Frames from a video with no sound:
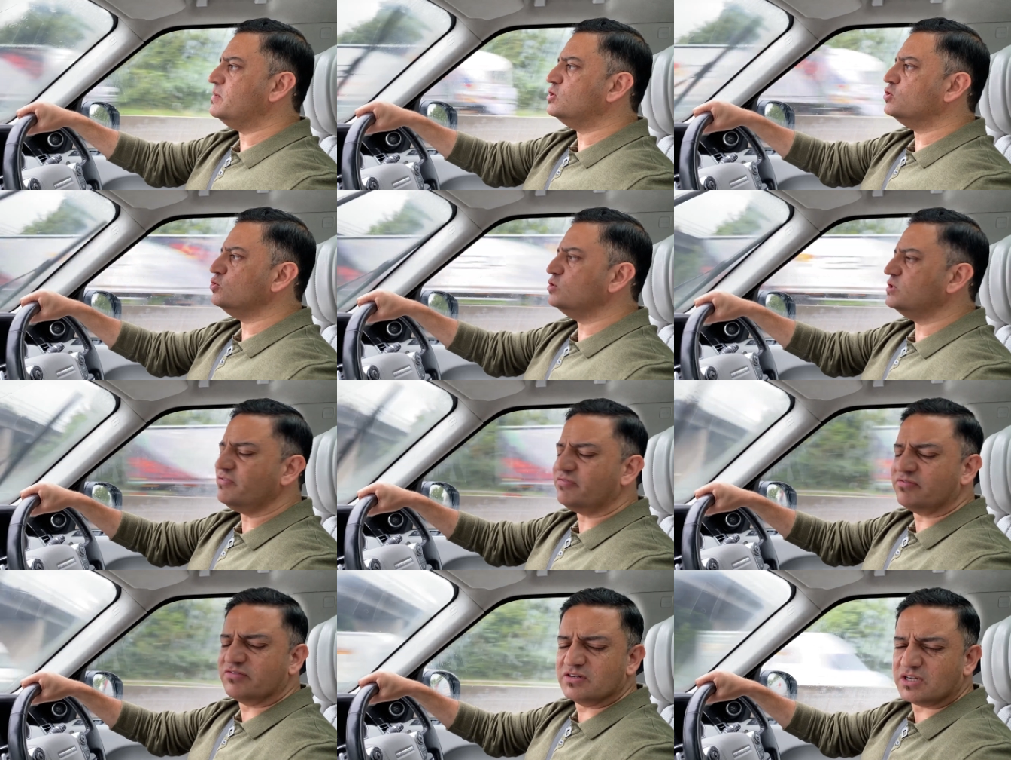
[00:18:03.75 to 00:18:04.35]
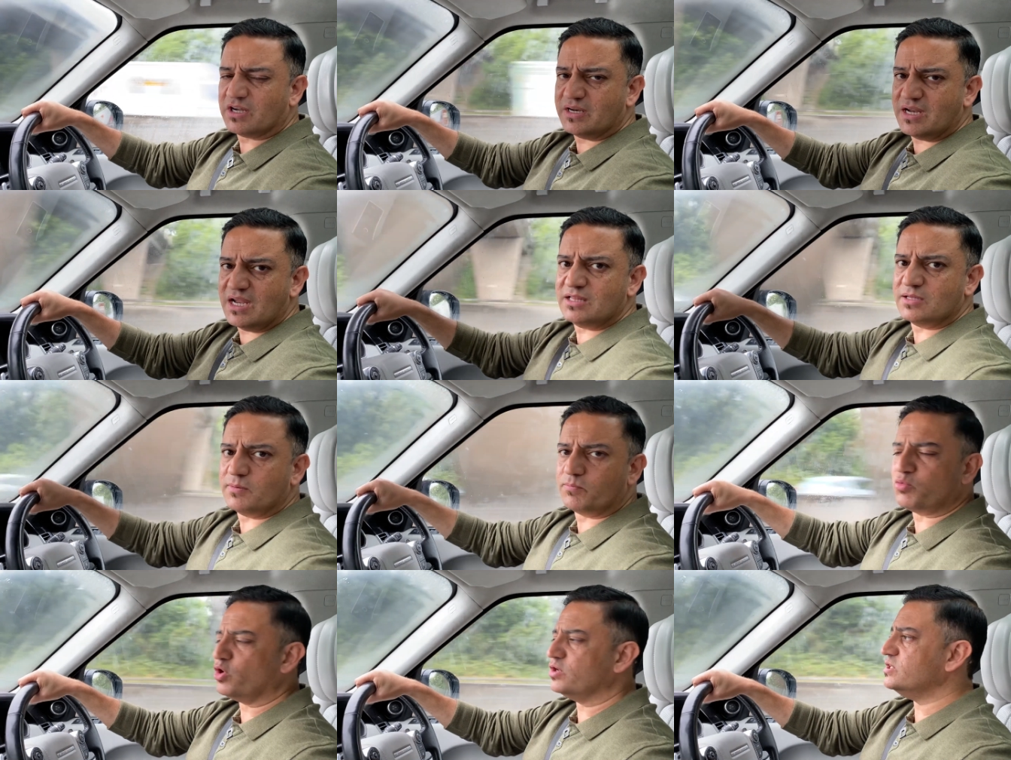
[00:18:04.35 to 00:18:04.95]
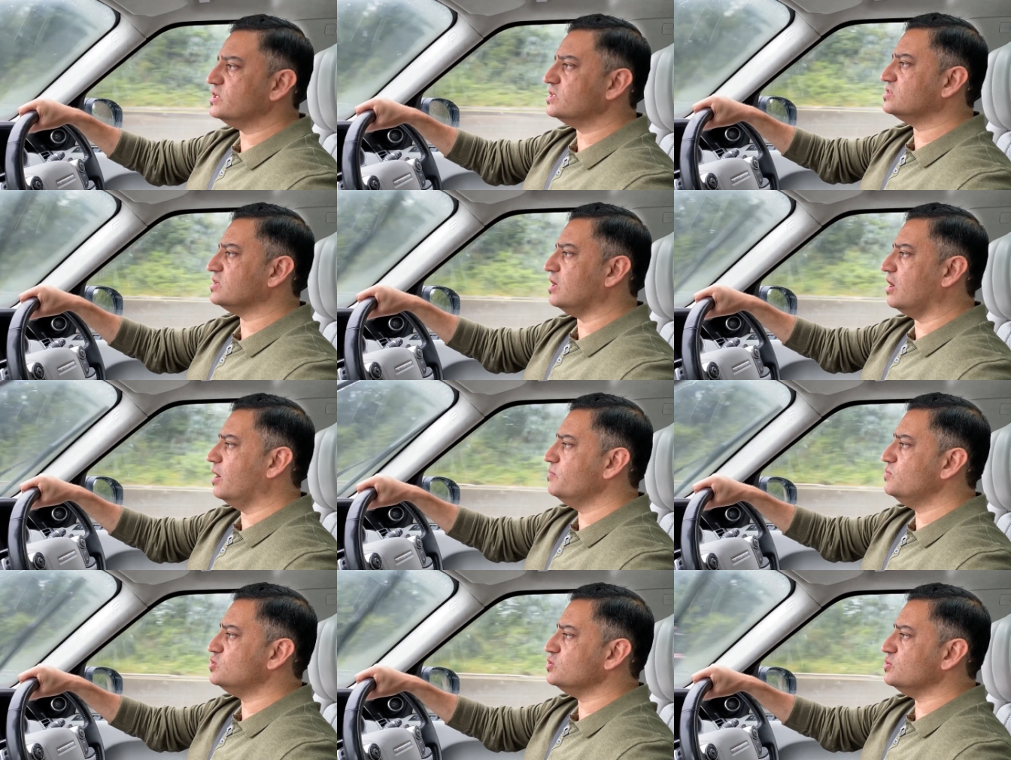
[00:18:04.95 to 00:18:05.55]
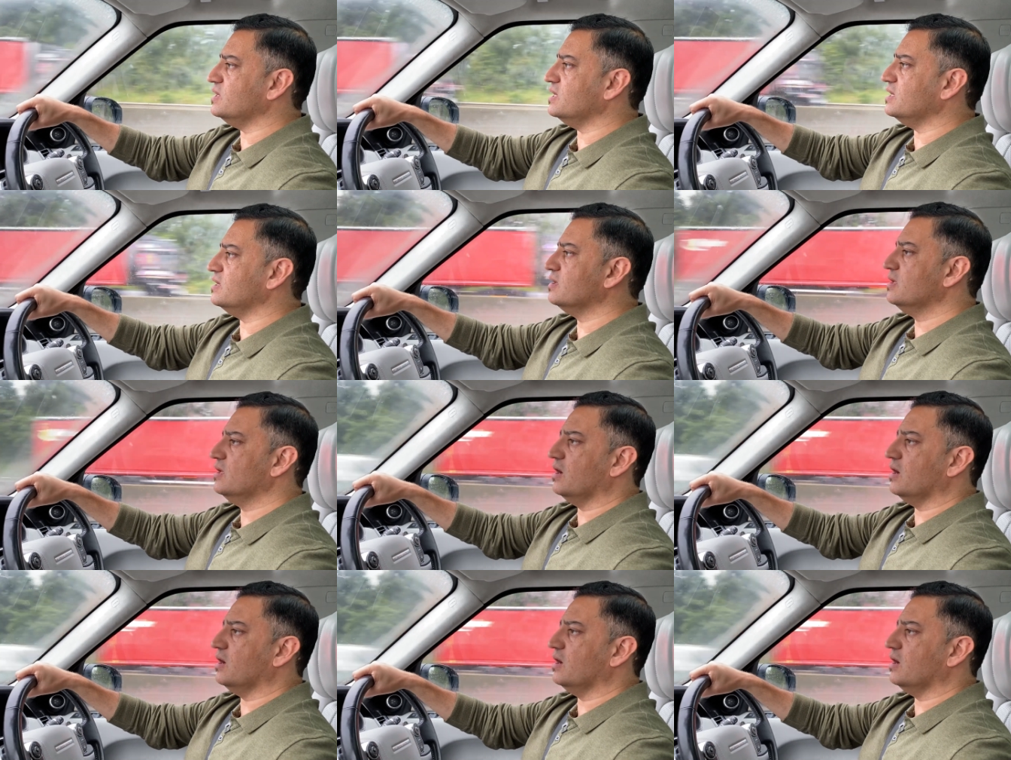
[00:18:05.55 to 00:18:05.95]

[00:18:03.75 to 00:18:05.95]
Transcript: do different on any of the projects I'm doing.